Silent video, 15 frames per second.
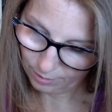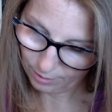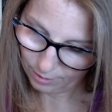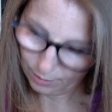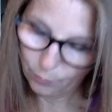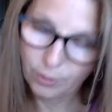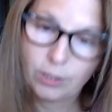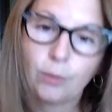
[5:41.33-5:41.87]

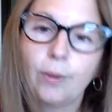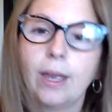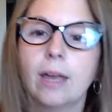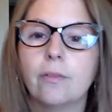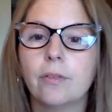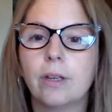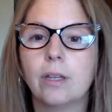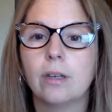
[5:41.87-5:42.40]
And when you
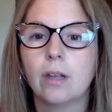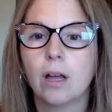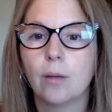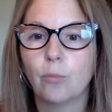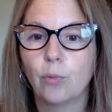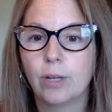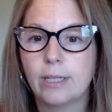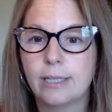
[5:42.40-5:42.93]
have it
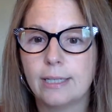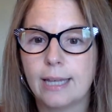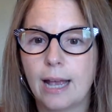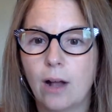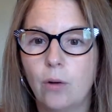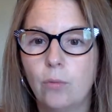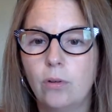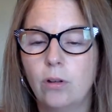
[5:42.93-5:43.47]
um, written
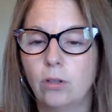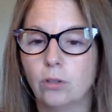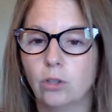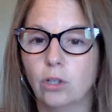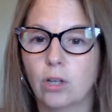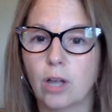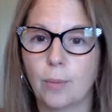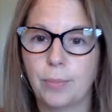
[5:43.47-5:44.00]
down,
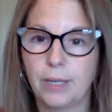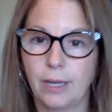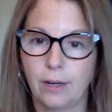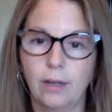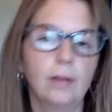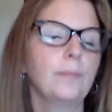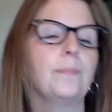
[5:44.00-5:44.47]
look up here.